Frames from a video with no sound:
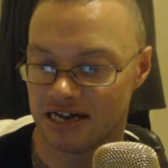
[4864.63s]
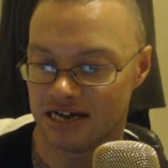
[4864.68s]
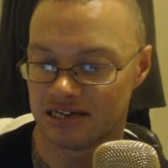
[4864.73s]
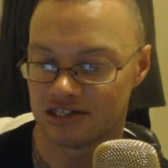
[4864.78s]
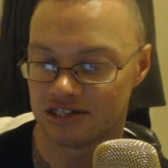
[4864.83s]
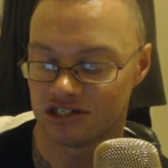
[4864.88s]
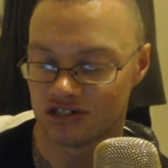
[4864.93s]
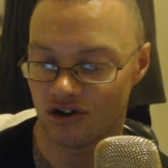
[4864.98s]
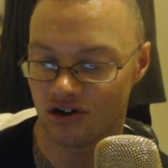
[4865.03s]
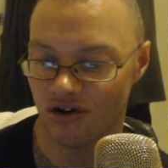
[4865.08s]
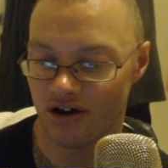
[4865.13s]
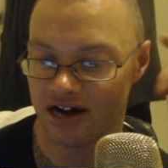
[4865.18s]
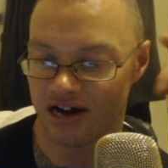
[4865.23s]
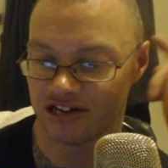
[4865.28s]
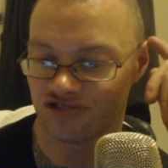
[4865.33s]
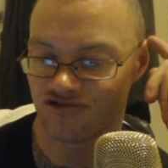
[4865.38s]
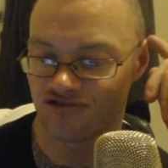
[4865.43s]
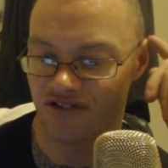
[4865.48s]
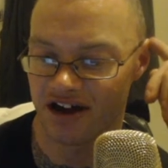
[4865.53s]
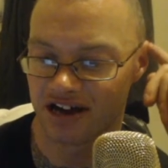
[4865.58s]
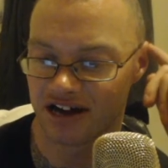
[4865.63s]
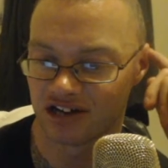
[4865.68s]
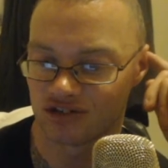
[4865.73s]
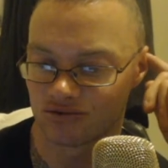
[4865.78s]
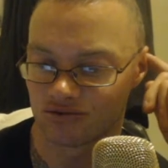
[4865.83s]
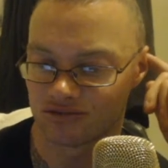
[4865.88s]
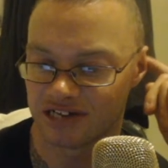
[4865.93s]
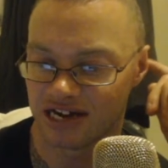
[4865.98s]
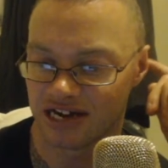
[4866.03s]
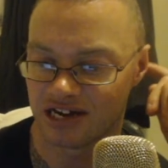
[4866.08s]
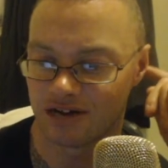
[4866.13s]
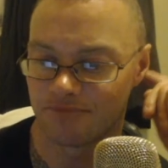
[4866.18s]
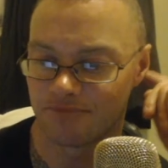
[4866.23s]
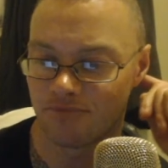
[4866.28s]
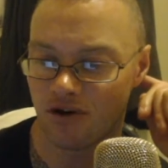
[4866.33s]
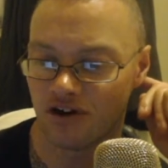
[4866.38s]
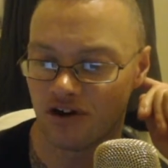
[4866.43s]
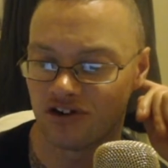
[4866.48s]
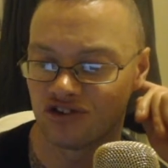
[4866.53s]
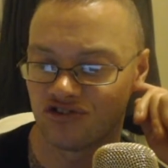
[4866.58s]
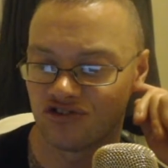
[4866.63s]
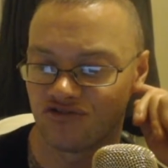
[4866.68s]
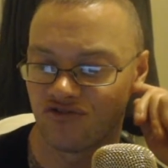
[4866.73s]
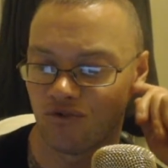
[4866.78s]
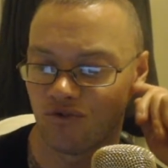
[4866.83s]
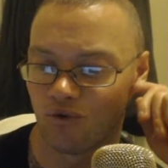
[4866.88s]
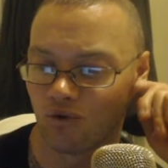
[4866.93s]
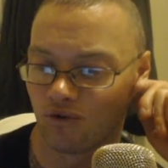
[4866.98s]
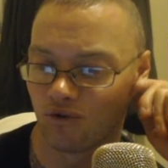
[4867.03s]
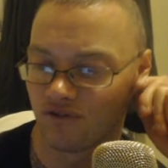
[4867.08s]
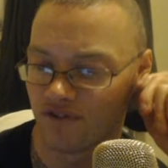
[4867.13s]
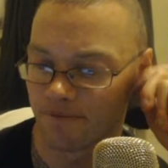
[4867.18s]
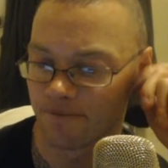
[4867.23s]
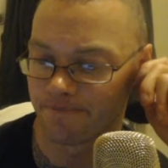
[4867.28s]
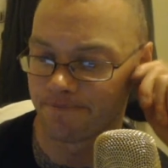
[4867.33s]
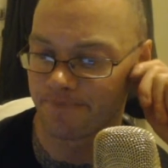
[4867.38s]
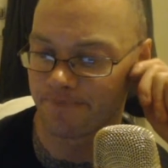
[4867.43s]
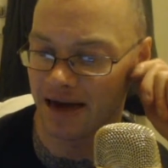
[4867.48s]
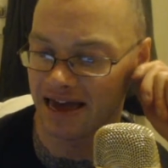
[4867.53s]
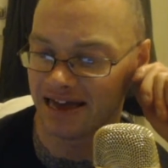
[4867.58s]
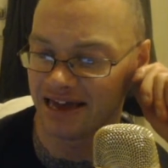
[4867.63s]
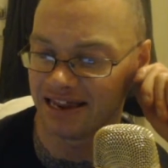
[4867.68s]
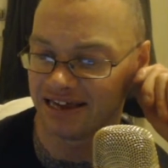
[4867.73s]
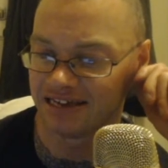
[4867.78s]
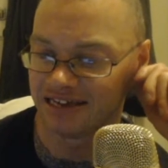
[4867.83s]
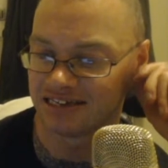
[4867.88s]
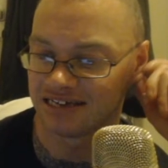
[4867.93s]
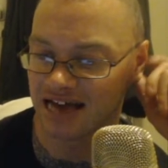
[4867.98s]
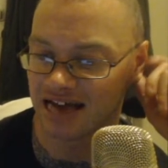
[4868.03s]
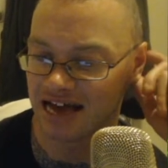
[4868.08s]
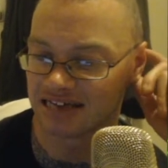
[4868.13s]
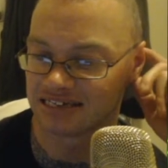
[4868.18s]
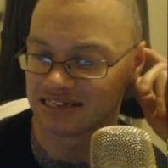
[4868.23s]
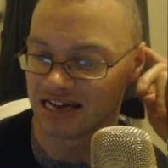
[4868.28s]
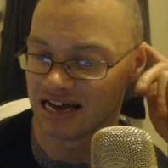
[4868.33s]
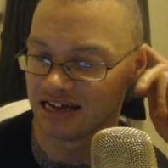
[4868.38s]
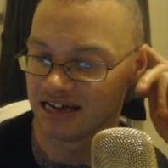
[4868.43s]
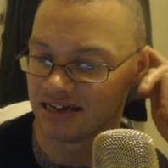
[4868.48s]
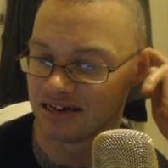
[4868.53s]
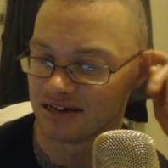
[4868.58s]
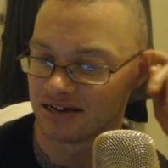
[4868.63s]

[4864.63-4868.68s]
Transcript: start Andreas will take a -4 for Bailey to Eze.